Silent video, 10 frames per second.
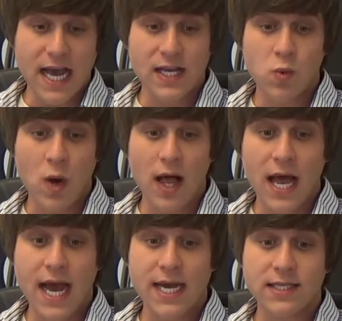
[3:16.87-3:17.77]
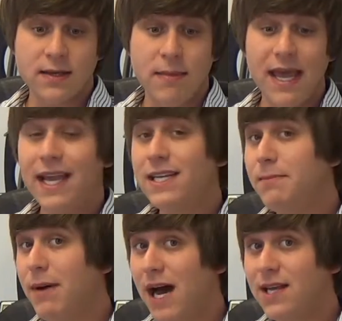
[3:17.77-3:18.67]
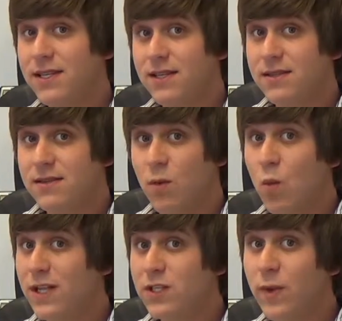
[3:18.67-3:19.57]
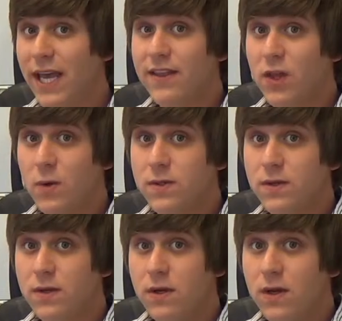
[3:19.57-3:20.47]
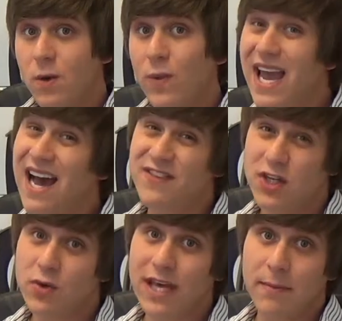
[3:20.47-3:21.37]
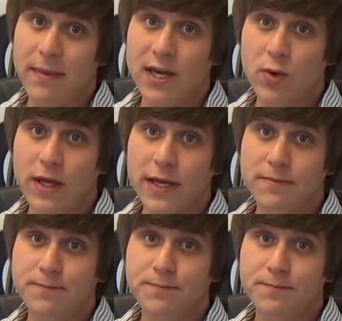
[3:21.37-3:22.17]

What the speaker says: as well as making deposits once we get those. We have to do that manually.